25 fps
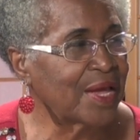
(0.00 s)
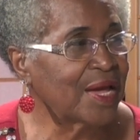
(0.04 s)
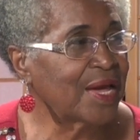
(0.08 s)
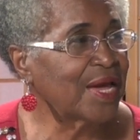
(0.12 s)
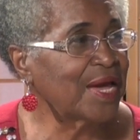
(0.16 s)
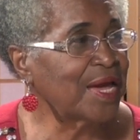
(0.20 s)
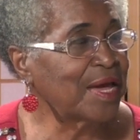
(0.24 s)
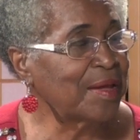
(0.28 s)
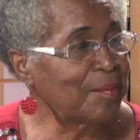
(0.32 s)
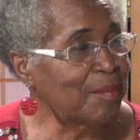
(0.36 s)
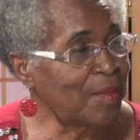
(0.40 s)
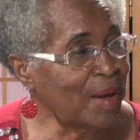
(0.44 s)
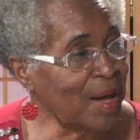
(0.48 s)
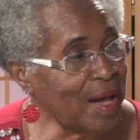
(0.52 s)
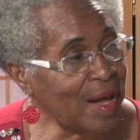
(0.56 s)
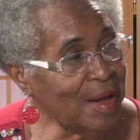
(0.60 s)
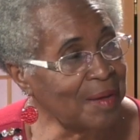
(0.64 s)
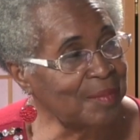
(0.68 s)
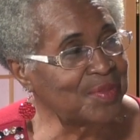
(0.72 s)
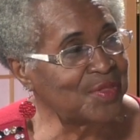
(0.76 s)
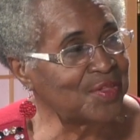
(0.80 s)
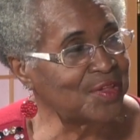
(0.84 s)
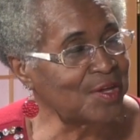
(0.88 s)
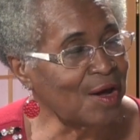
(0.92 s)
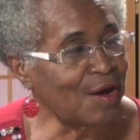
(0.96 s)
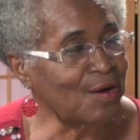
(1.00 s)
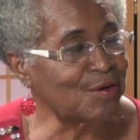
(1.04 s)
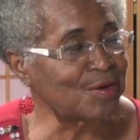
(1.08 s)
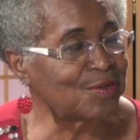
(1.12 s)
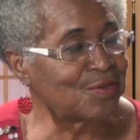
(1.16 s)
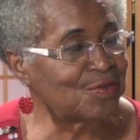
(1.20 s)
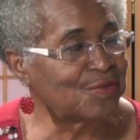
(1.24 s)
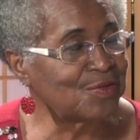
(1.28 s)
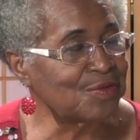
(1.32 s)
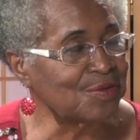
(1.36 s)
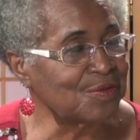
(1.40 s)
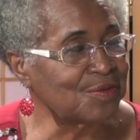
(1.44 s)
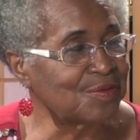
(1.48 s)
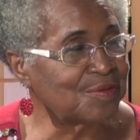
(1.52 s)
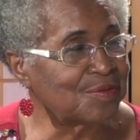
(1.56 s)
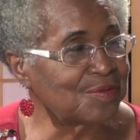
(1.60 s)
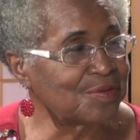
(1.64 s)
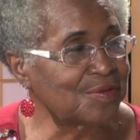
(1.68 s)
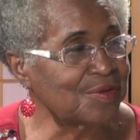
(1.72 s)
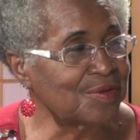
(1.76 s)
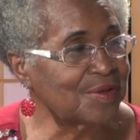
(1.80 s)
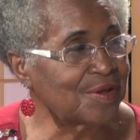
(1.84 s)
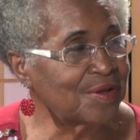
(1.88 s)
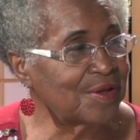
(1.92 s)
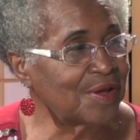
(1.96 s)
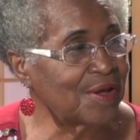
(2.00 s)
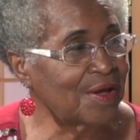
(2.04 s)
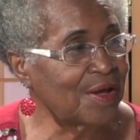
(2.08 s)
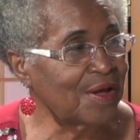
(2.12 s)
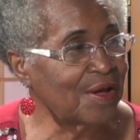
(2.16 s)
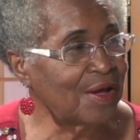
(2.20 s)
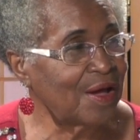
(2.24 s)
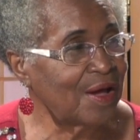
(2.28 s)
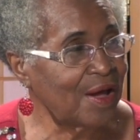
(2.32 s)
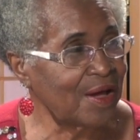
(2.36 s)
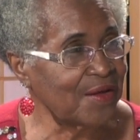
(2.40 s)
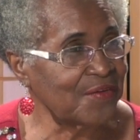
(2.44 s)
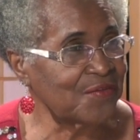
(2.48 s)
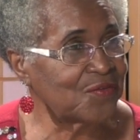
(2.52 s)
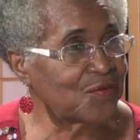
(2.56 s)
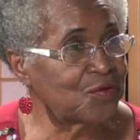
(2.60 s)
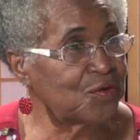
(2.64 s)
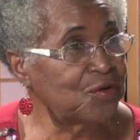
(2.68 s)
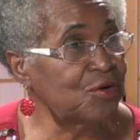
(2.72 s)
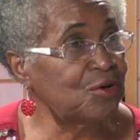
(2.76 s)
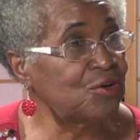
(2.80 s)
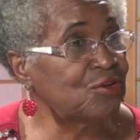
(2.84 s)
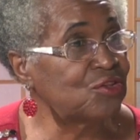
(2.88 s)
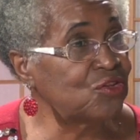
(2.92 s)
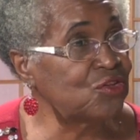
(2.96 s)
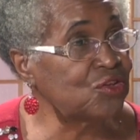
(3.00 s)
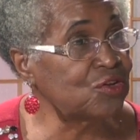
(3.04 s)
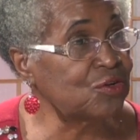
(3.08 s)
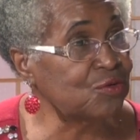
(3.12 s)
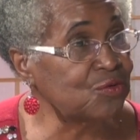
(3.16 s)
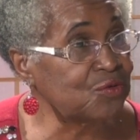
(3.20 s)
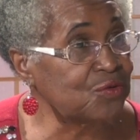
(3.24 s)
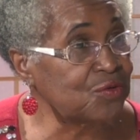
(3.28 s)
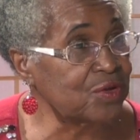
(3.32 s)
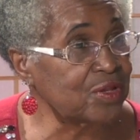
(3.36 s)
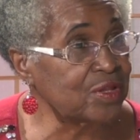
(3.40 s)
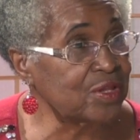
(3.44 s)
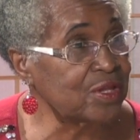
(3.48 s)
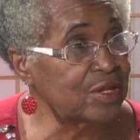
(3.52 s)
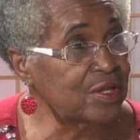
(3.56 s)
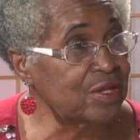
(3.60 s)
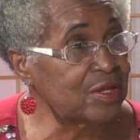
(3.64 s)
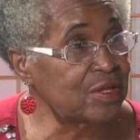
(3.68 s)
And Mom talked to us, her children.